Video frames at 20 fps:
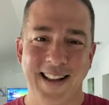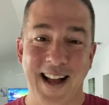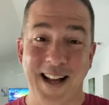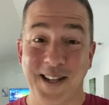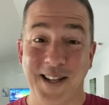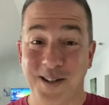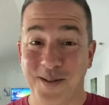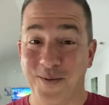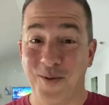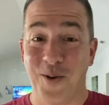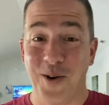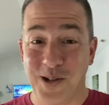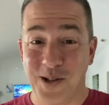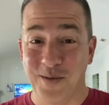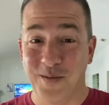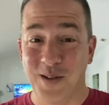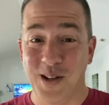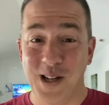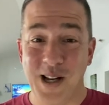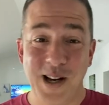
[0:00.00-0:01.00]
That's the voice
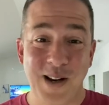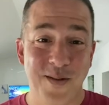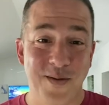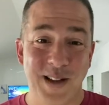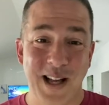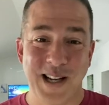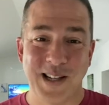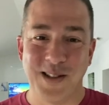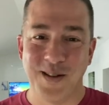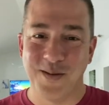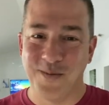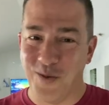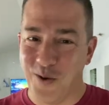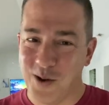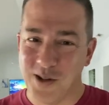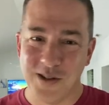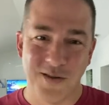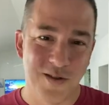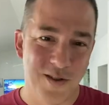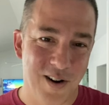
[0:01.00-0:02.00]
of love. That's the
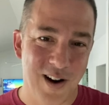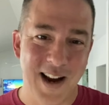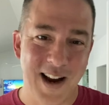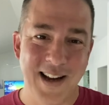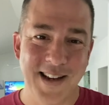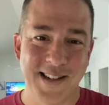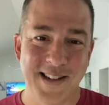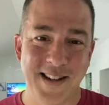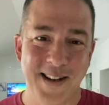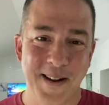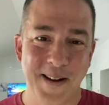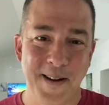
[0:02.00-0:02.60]
voice of grace.